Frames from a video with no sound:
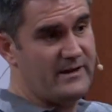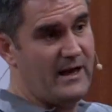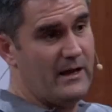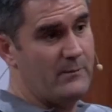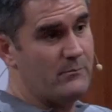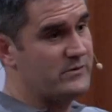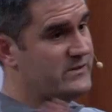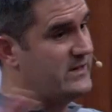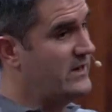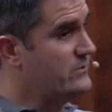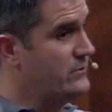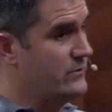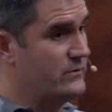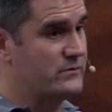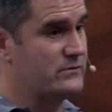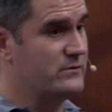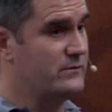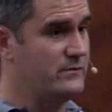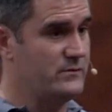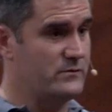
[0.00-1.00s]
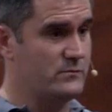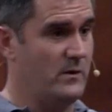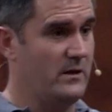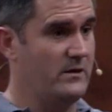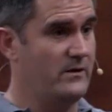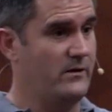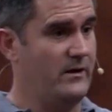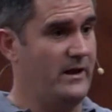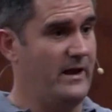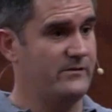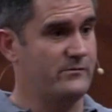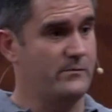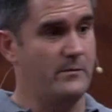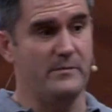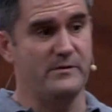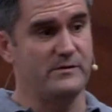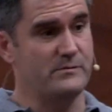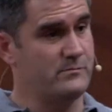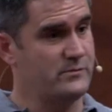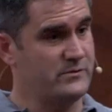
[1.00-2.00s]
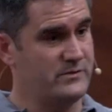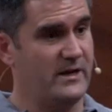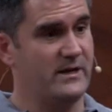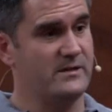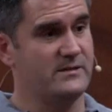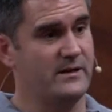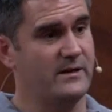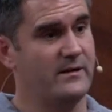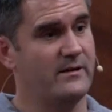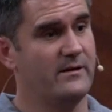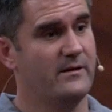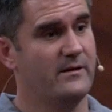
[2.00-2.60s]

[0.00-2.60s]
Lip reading: and protect other stuff as well that SRM isn't protecting.